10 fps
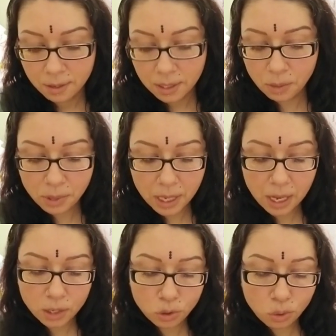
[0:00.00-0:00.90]
Can we
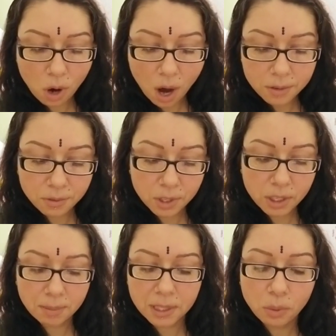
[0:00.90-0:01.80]
get two cards from the
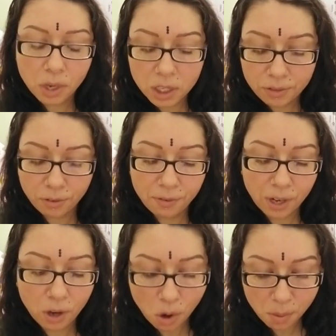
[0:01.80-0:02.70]
Gypsy Witch for
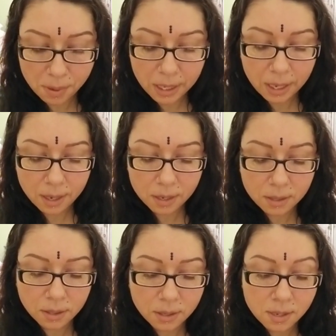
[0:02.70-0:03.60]
Virgo,
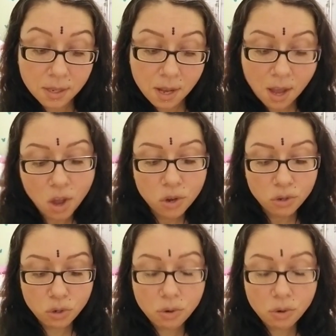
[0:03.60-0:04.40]
please? Two